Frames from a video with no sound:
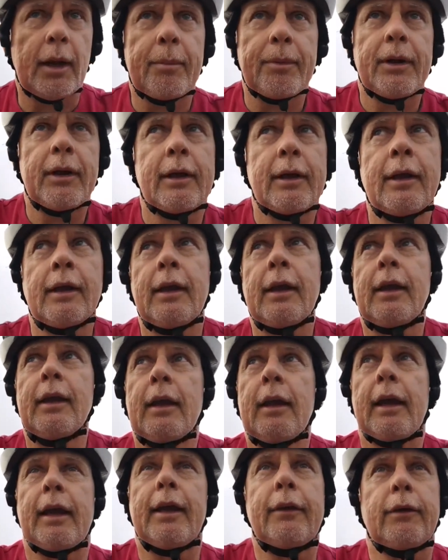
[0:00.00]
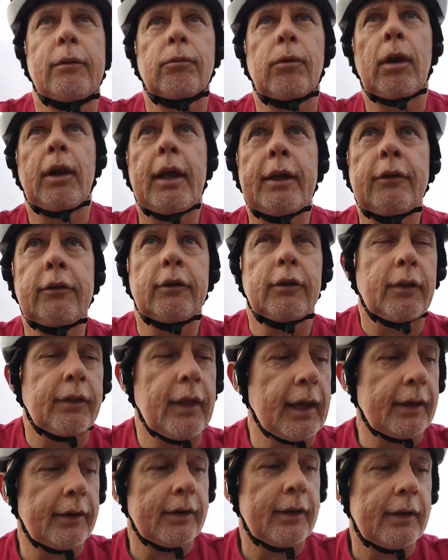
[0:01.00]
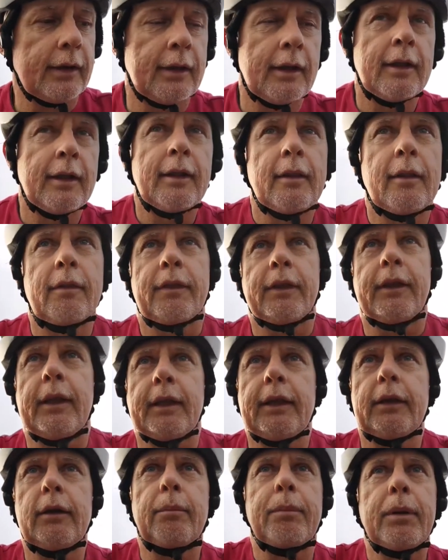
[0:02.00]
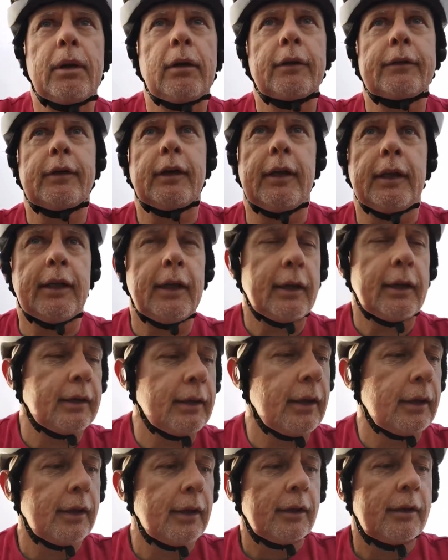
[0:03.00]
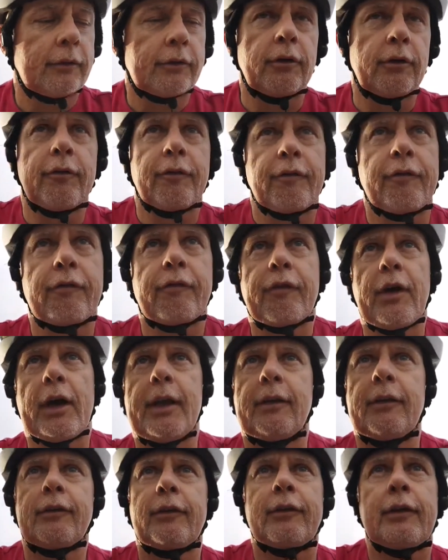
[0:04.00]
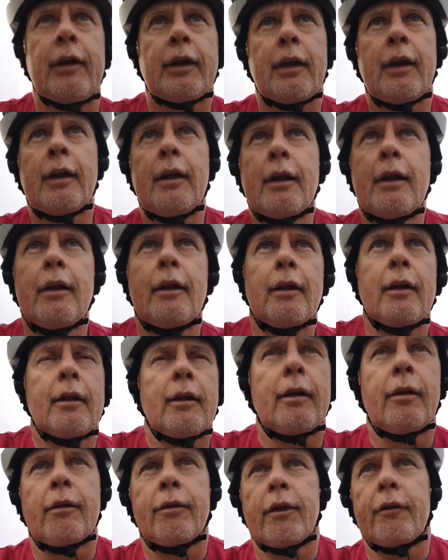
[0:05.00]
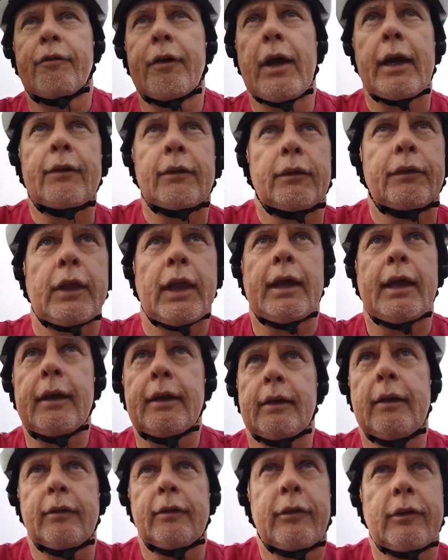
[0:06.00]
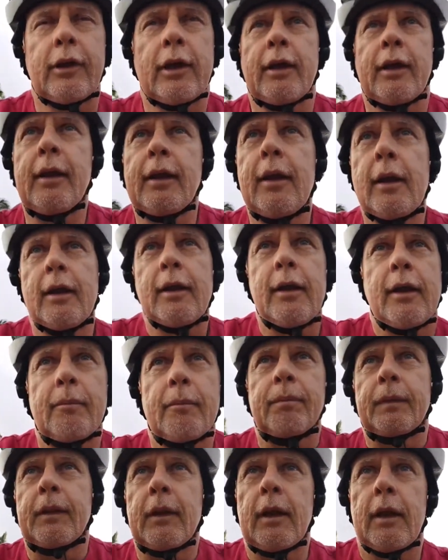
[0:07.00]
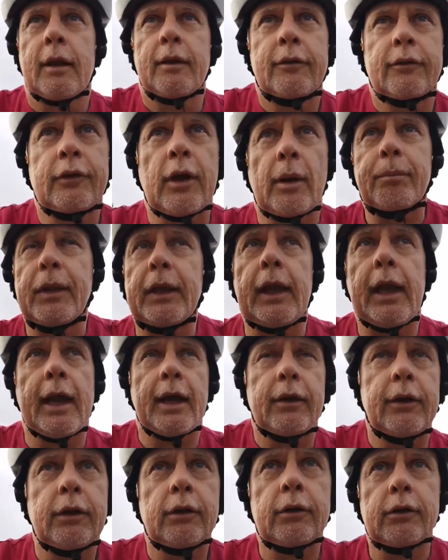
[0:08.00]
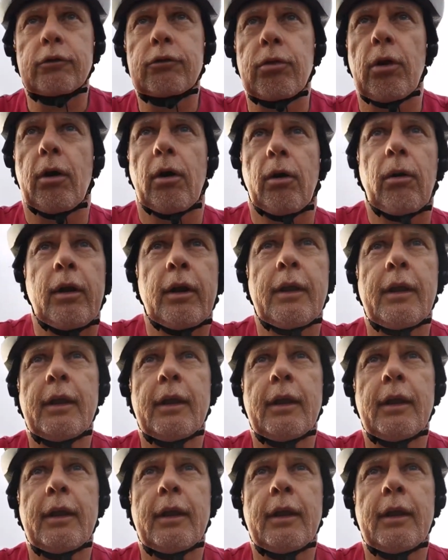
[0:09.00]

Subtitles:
up, and in relation to that, the inability to face the fact that that is something out of your control,